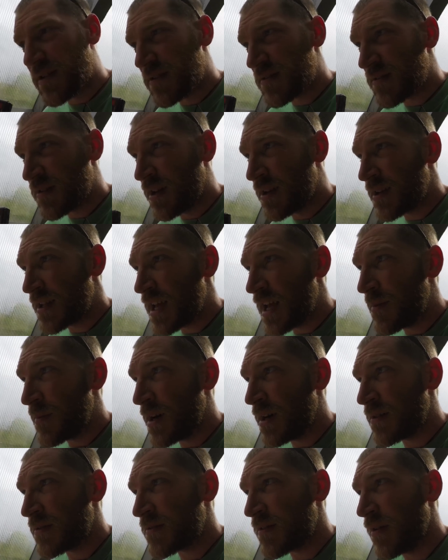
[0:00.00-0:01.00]
the sun
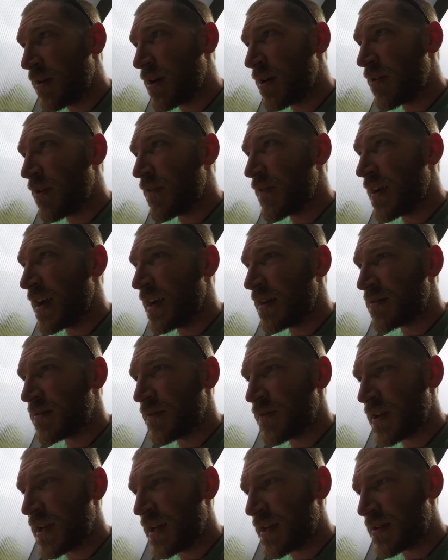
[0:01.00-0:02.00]
came out, so all the fans
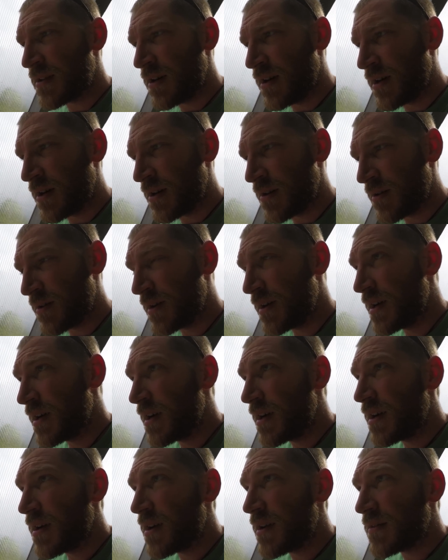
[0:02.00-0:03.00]
have kicked on, or
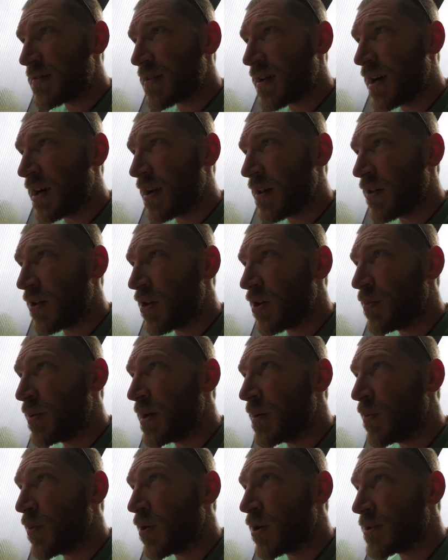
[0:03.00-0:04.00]
it's gotten a little
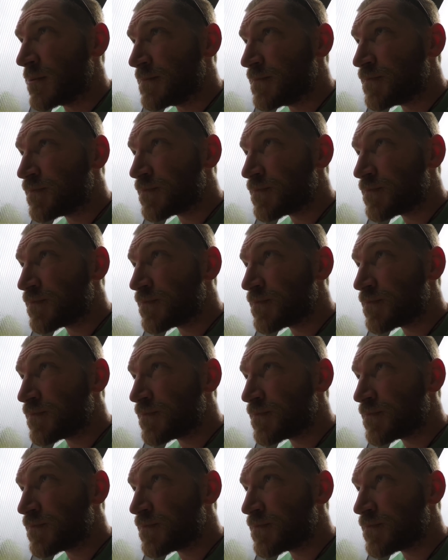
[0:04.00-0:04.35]
bit more